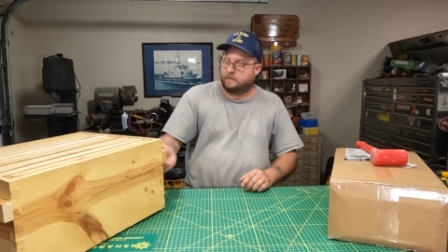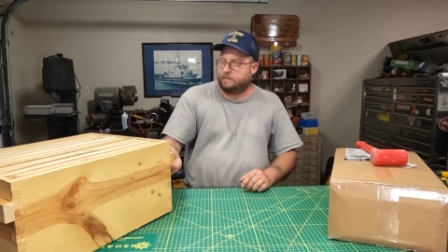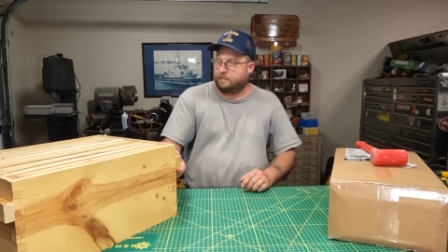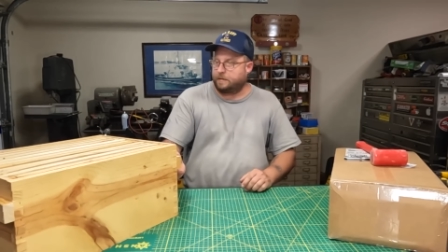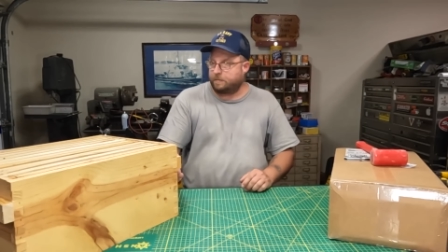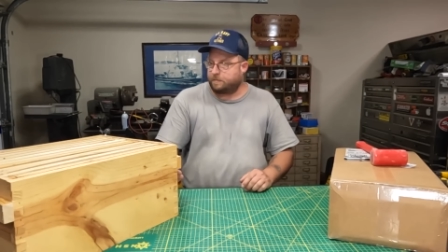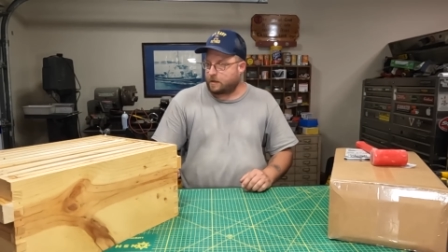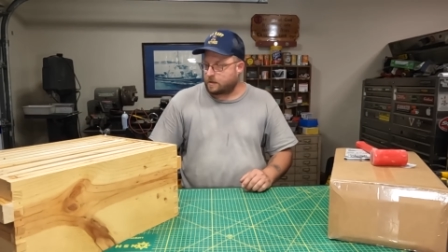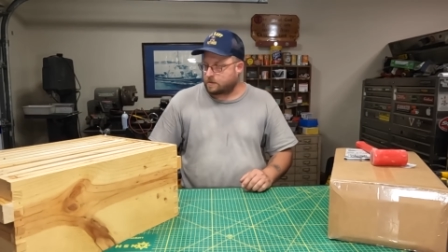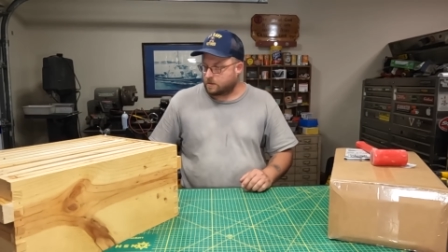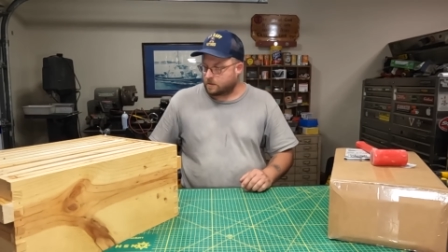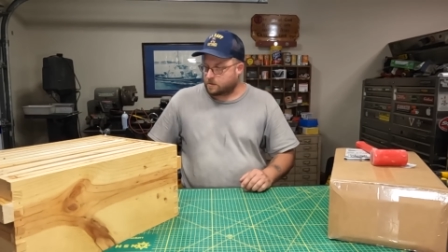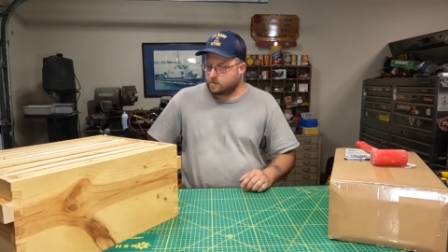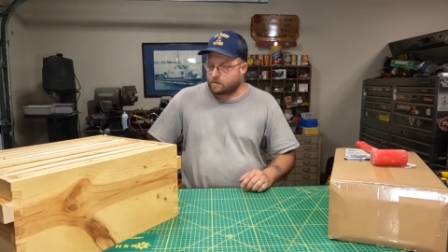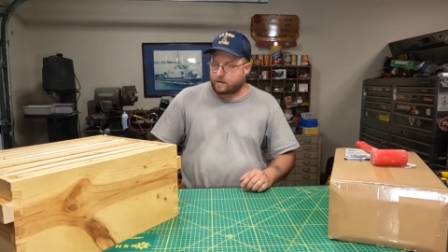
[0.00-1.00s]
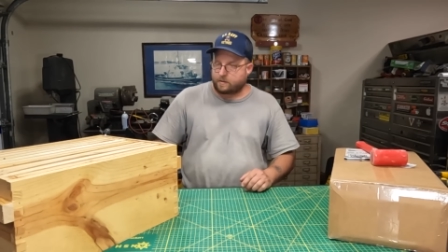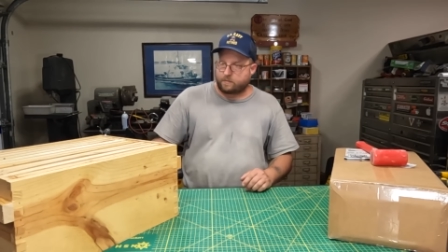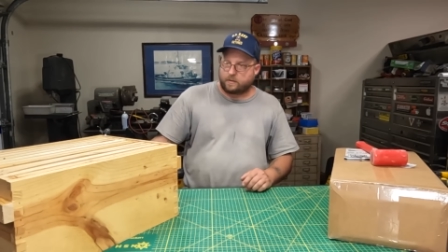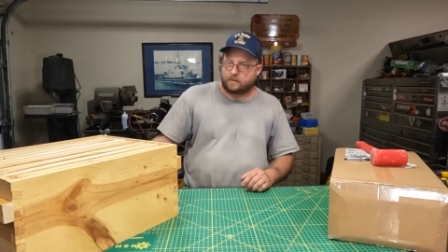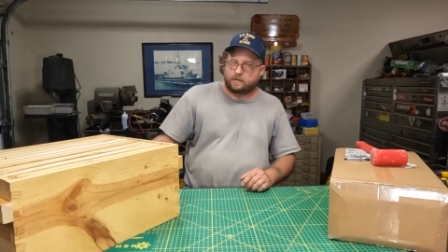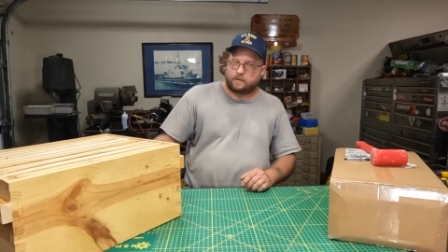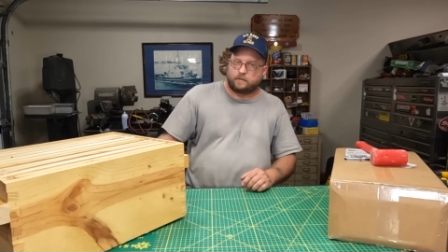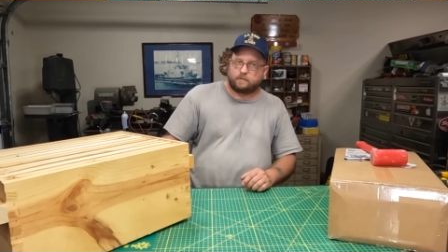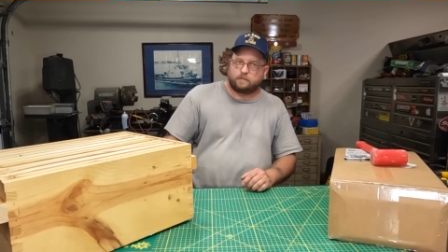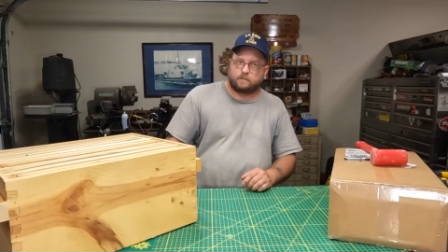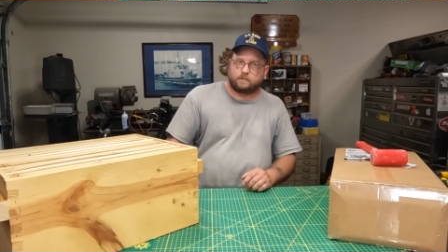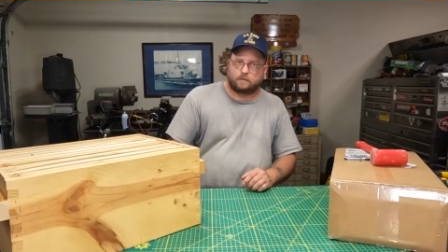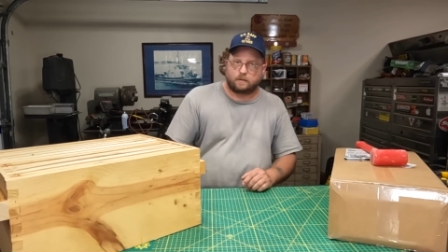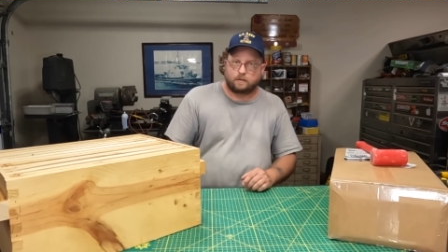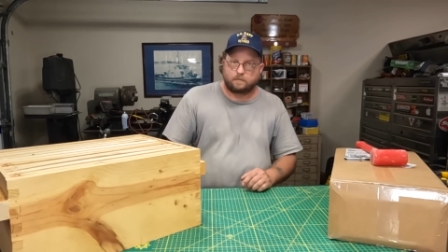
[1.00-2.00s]
bee boxes. So I run,
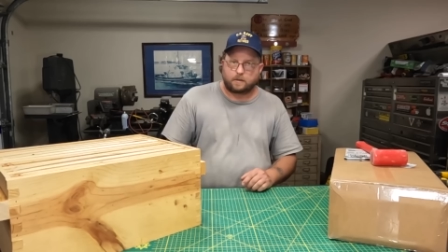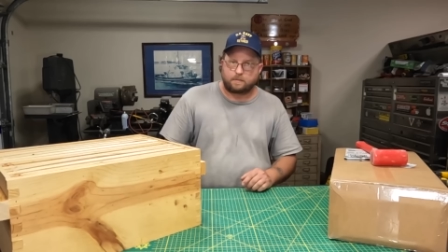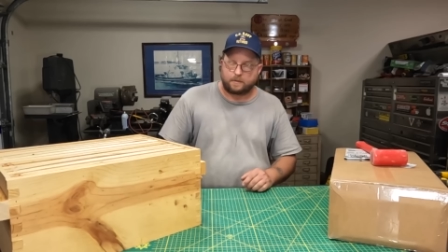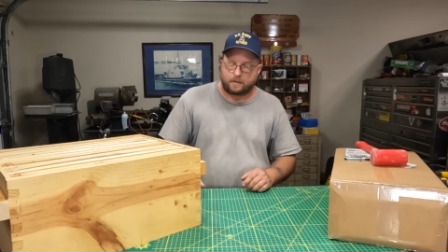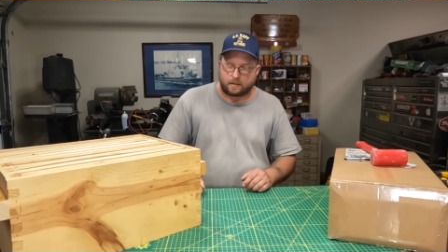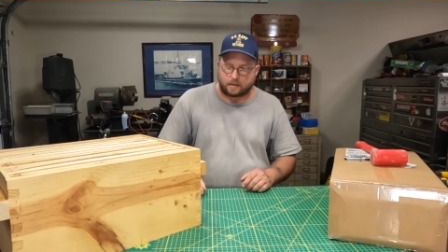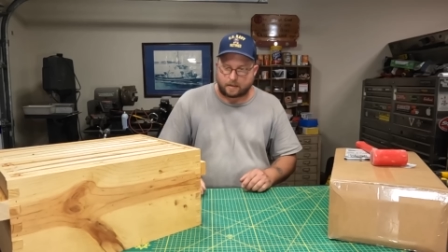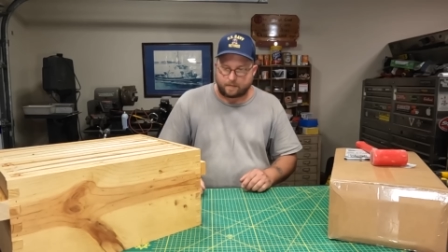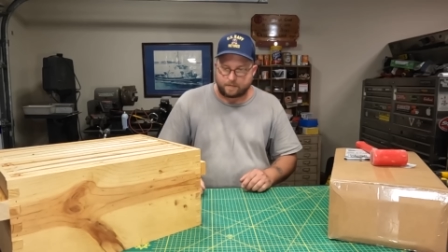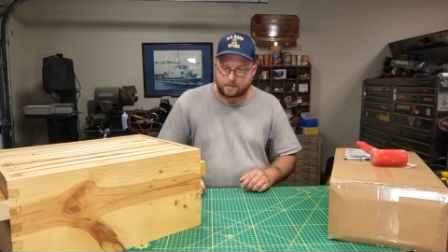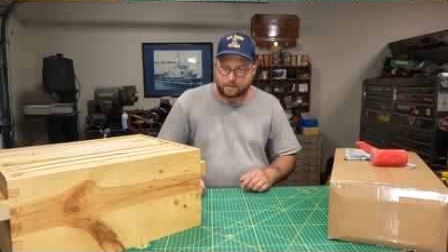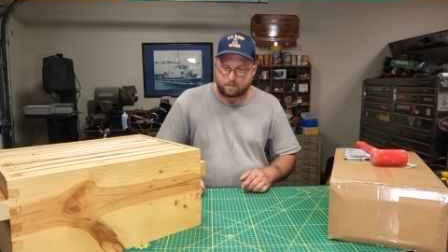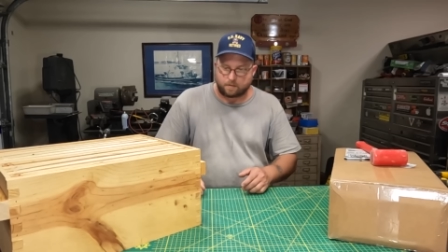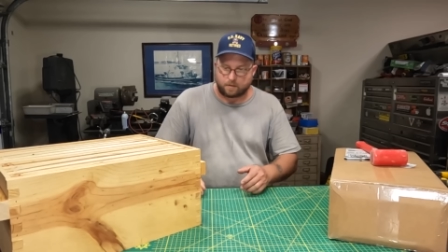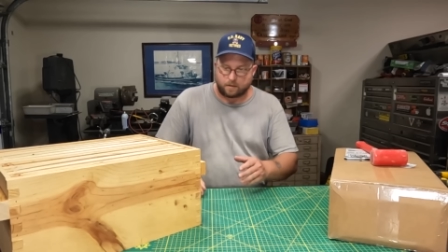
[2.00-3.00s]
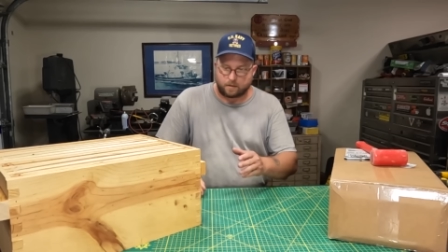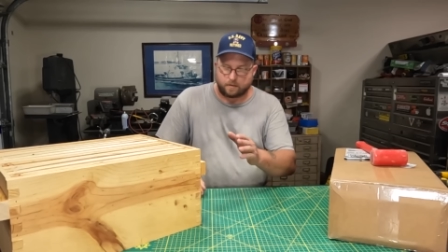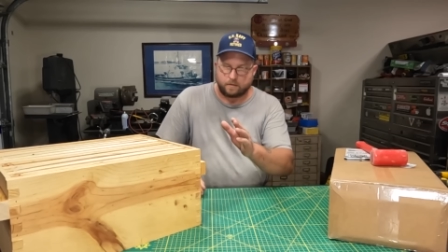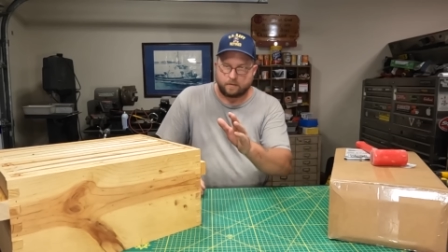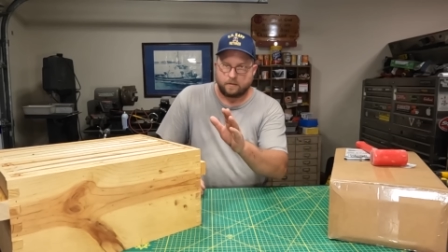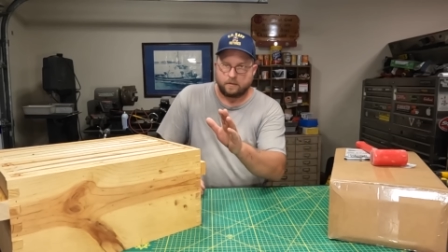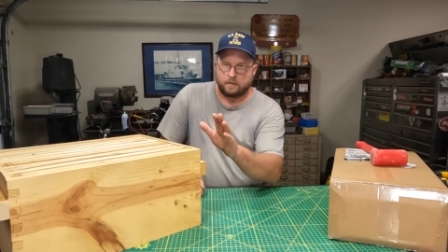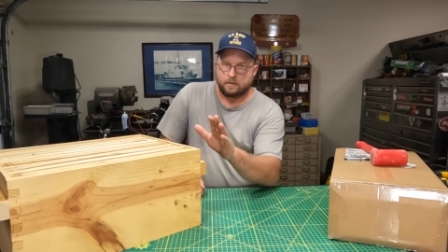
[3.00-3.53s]
on my beehives, I run